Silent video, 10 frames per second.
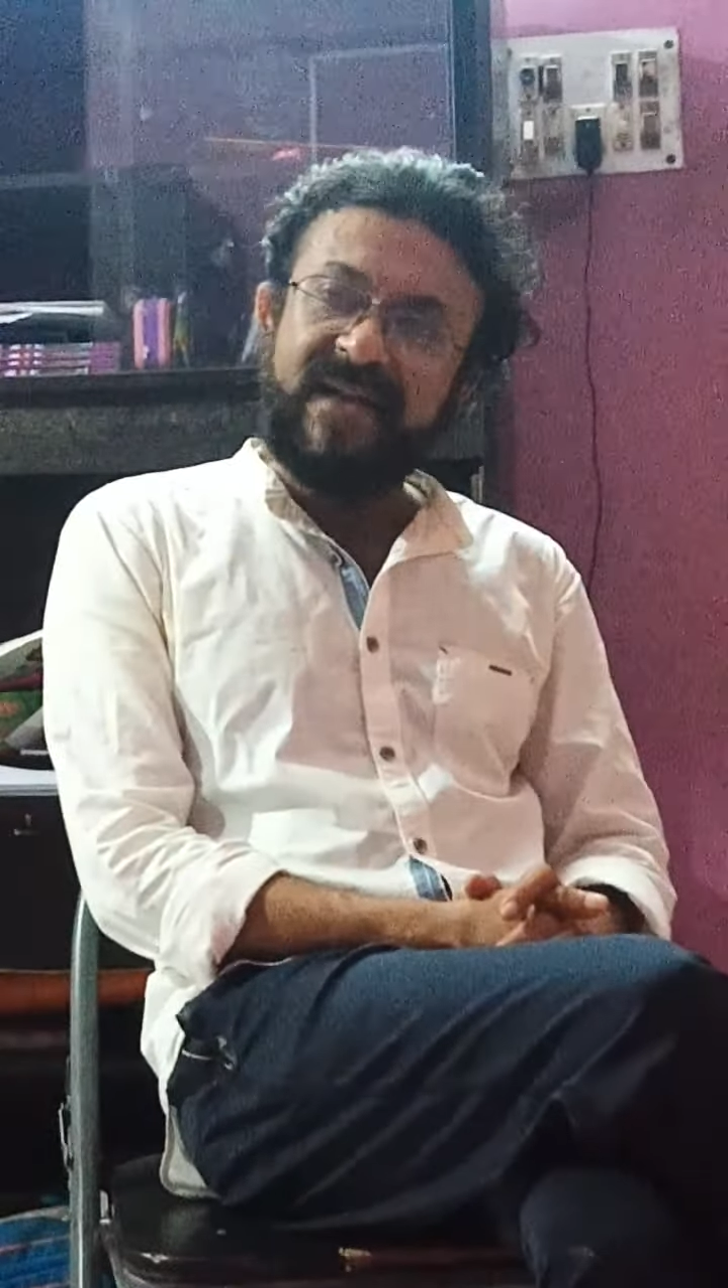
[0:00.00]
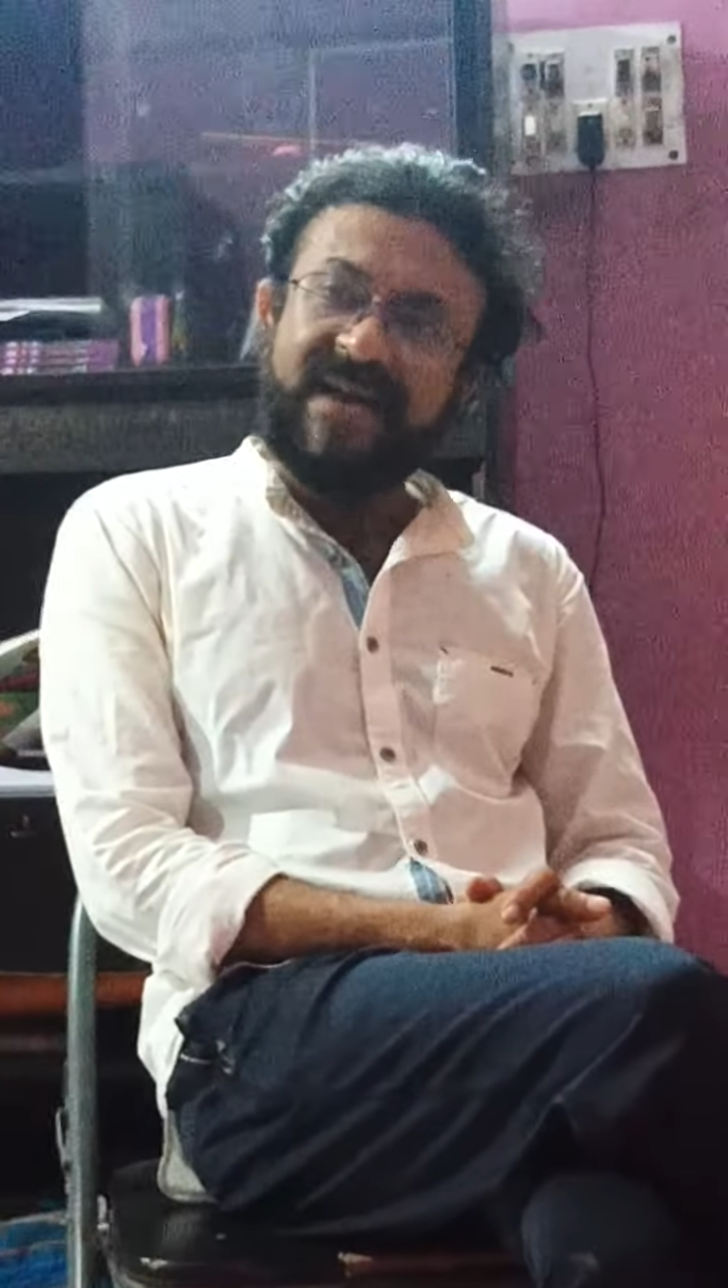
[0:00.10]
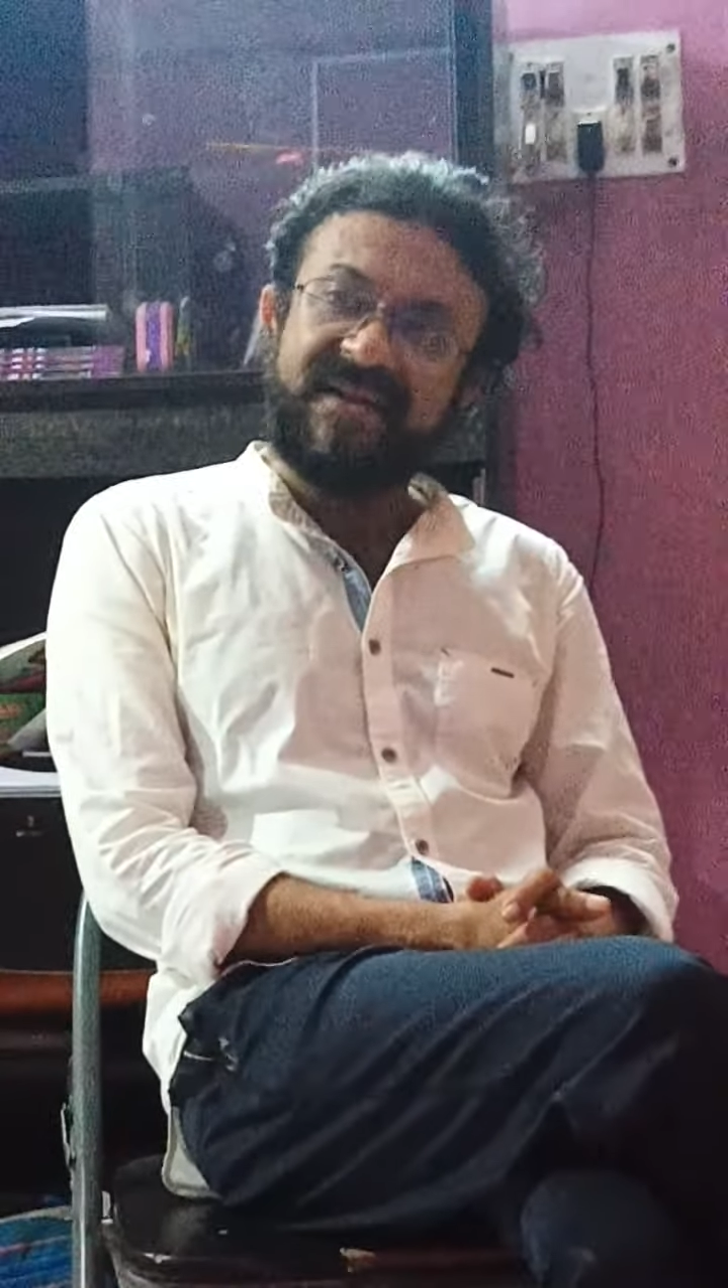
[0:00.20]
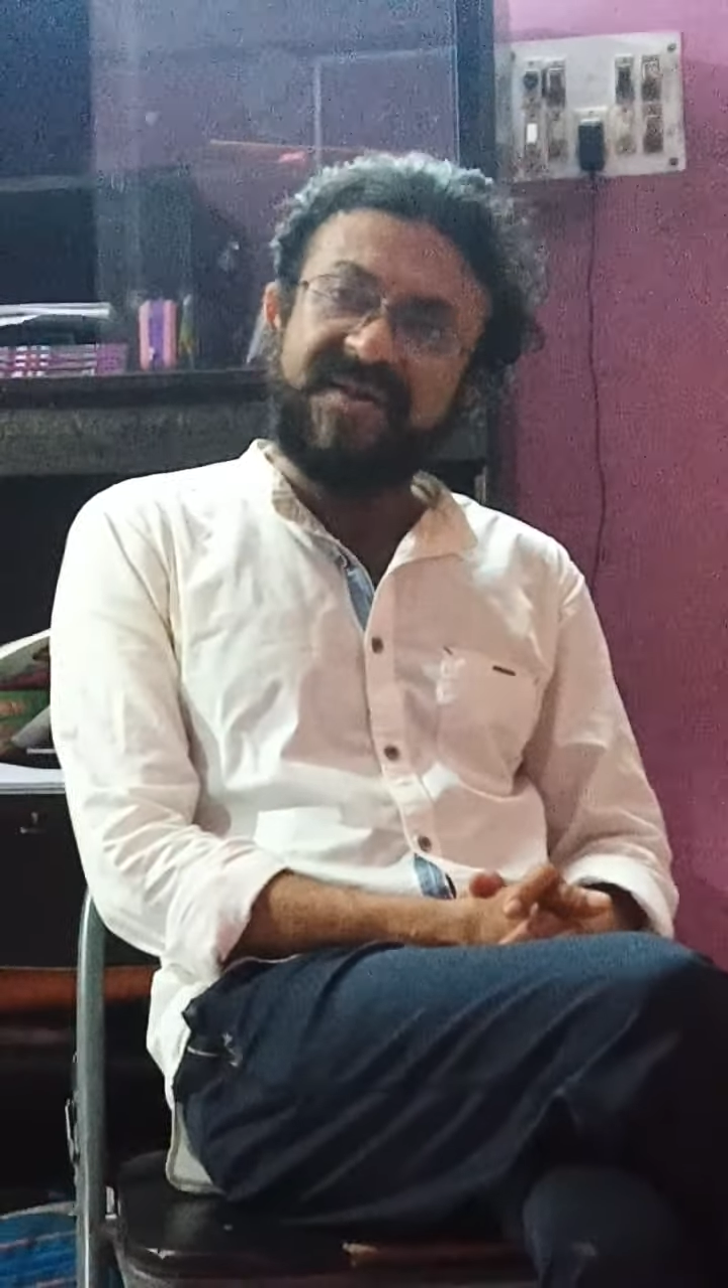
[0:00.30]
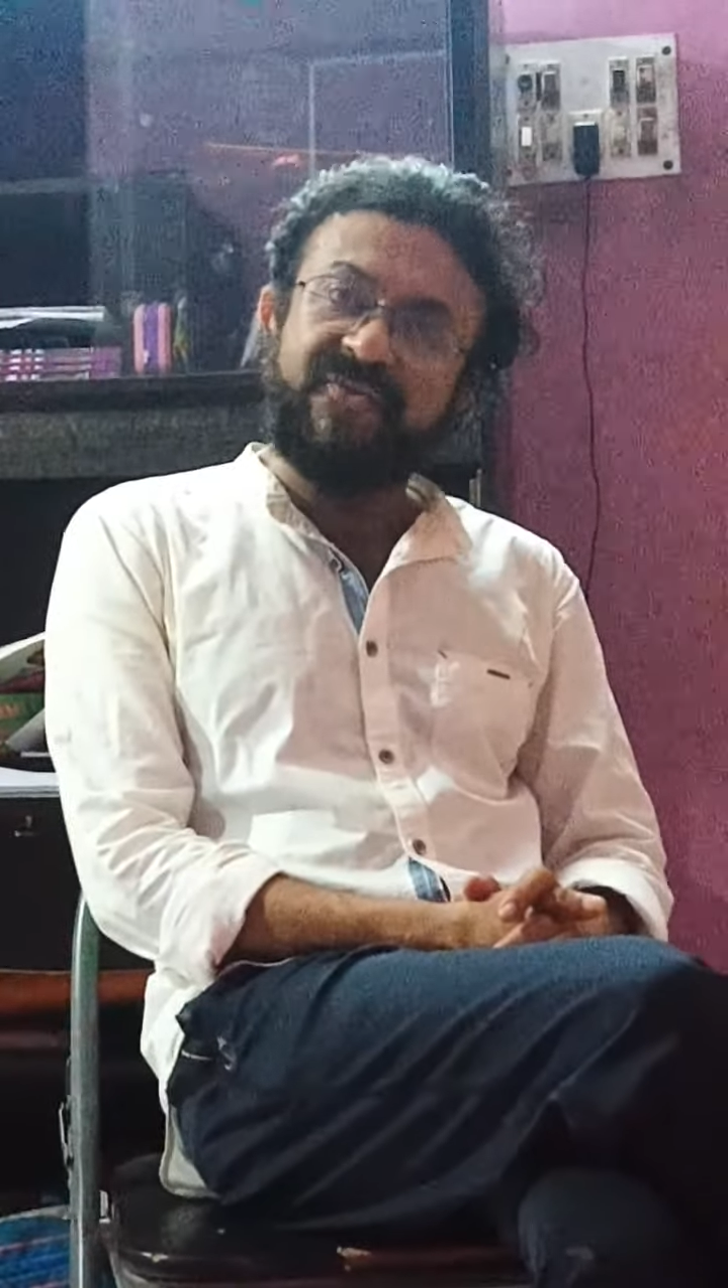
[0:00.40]

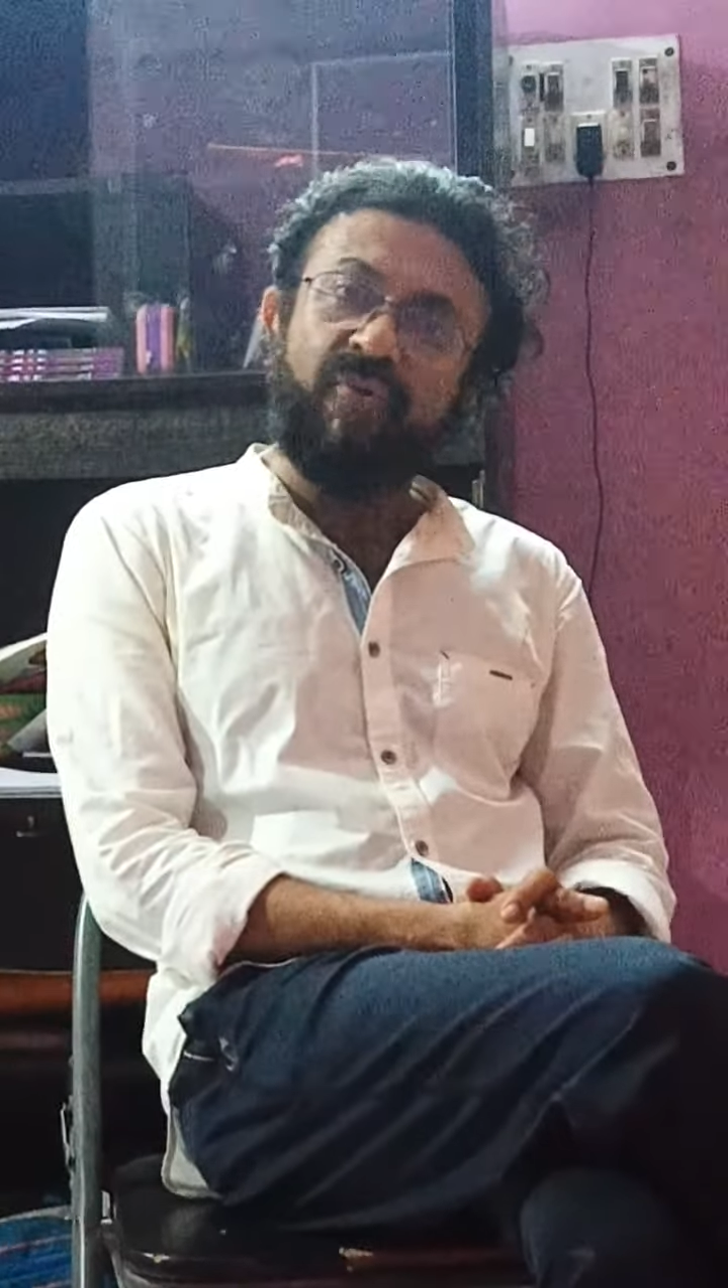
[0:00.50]
that is